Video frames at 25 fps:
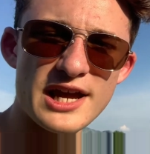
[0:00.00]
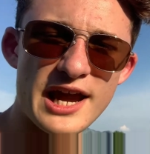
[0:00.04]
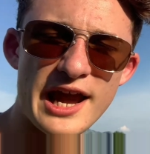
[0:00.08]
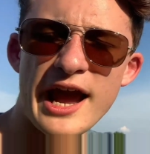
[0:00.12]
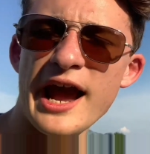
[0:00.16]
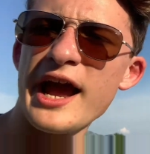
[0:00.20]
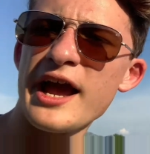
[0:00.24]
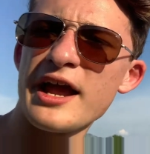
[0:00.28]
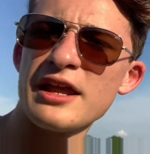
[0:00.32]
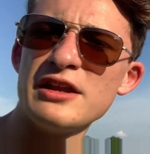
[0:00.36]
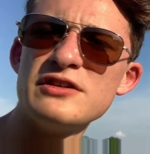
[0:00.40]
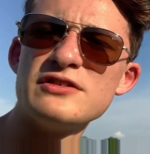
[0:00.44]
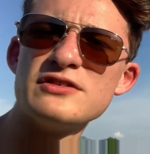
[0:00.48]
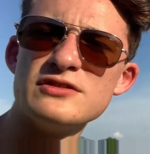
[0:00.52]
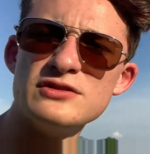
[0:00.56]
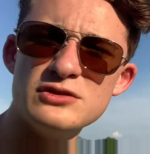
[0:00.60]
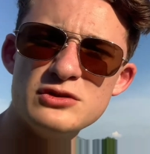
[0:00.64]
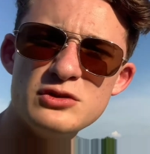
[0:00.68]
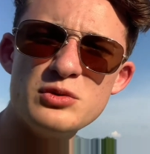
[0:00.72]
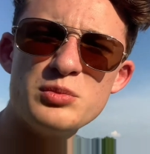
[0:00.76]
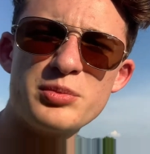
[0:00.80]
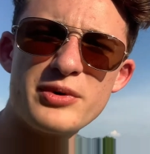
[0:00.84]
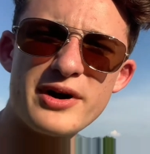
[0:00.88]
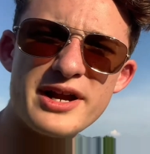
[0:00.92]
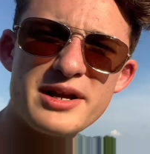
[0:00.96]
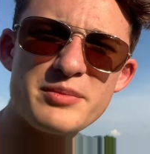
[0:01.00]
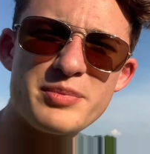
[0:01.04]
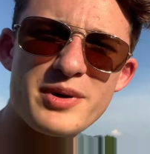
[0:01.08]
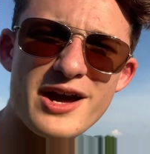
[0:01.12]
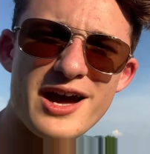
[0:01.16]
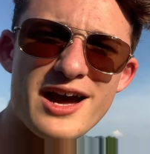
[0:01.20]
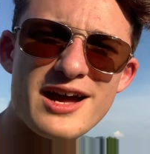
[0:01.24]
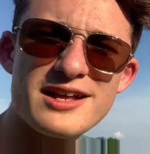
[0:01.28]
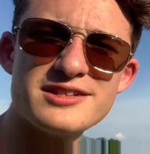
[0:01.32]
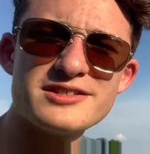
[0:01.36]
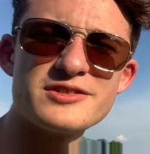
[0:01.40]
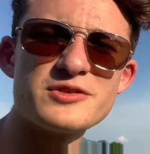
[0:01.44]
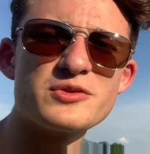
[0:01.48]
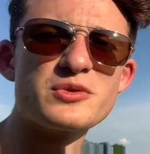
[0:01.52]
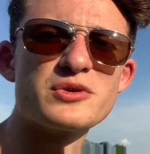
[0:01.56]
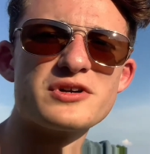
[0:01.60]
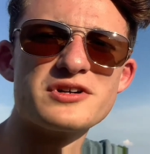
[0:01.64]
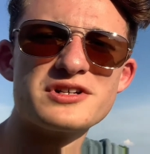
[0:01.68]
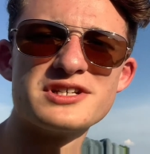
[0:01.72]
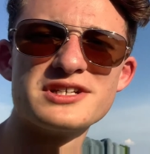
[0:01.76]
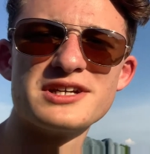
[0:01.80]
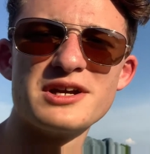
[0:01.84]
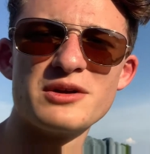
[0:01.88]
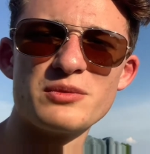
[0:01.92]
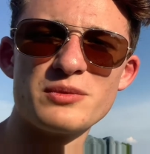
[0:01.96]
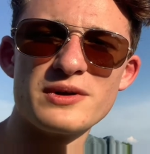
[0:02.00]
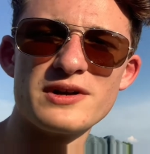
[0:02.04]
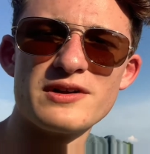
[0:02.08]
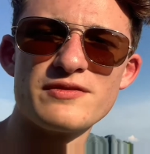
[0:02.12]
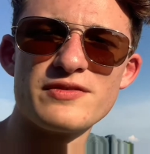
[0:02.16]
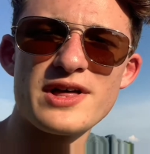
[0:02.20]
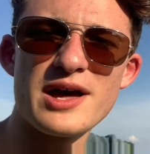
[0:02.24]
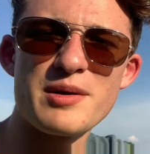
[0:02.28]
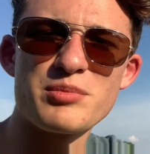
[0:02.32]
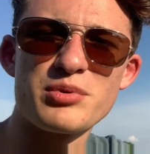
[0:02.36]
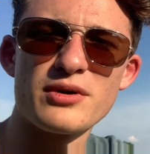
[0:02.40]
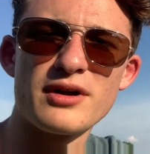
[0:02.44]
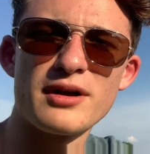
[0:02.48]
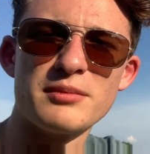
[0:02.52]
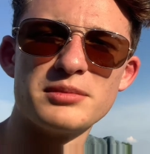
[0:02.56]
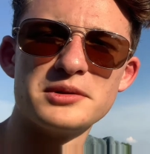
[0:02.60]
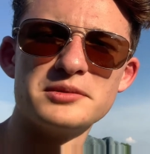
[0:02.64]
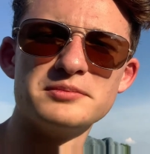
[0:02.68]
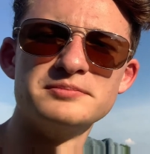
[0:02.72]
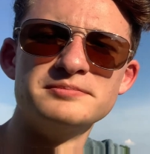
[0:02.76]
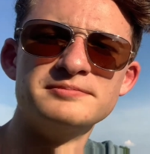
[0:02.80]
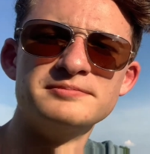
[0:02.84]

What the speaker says: and new brake pads in order to get rid of that problem.